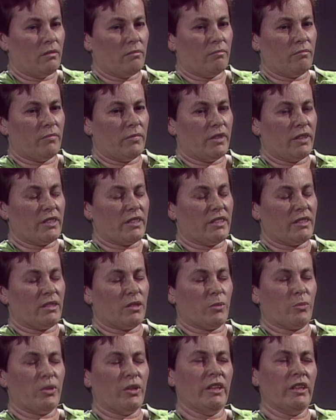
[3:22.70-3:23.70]

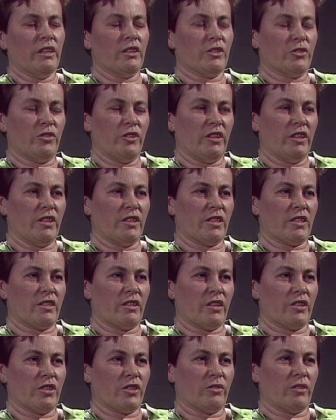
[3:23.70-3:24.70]
The prenatal screening does
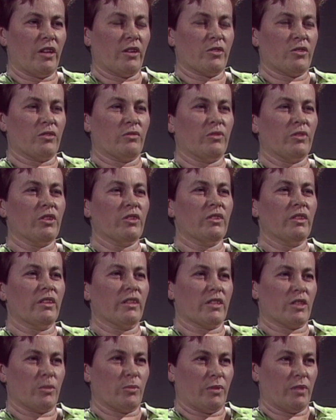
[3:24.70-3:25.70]
not show how severe the
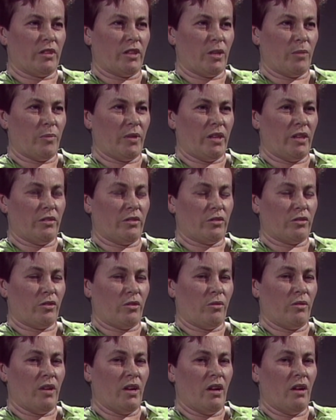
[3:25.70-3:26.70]
disability be,
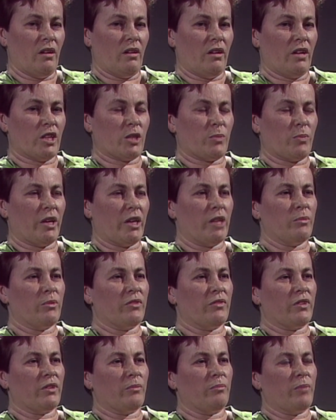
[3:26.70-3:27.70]
so a spina
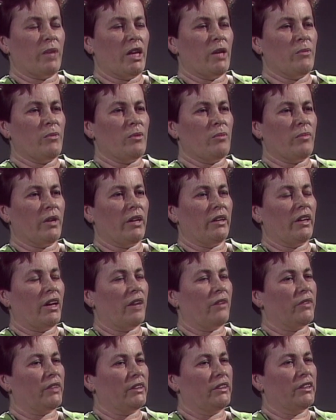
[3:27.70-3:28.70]
bifida baby might
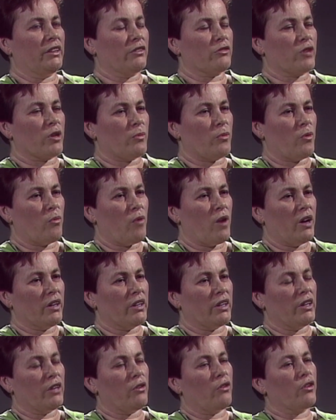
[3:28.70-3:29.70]
have a little trouble
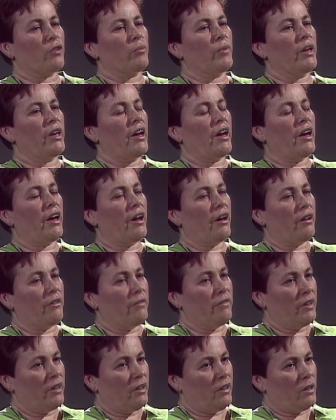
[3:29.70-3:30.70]
walking or may
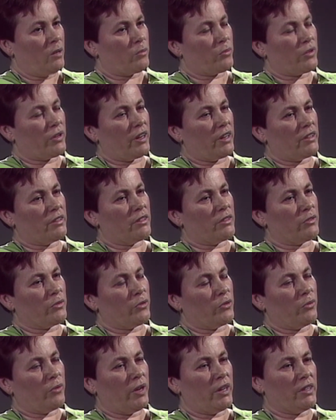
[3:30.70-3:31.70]
have paralysis
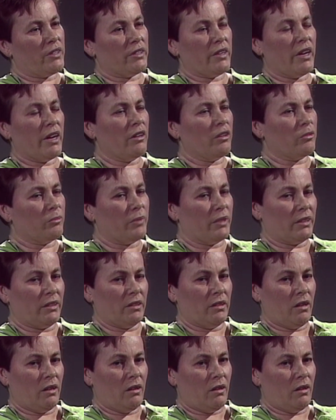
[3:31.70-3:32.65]
from the waist down, but